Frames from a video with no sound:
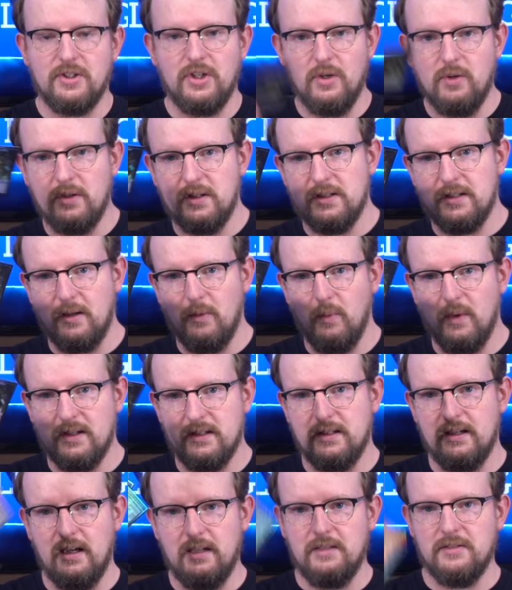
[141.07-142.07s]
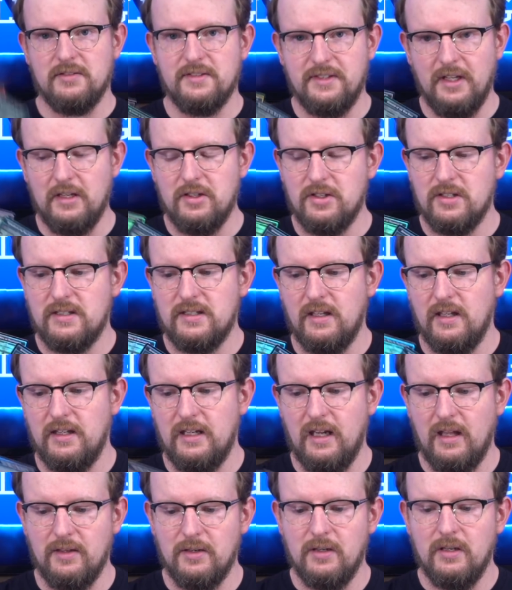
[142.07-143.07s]
They're tokens on one side and there's dungeons on
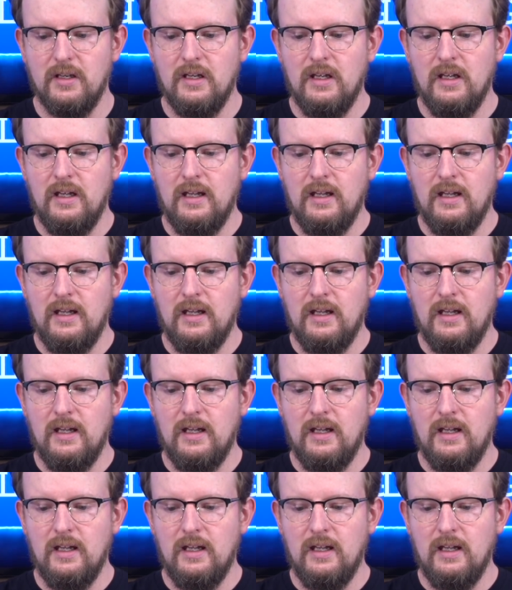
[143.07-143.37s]
the other,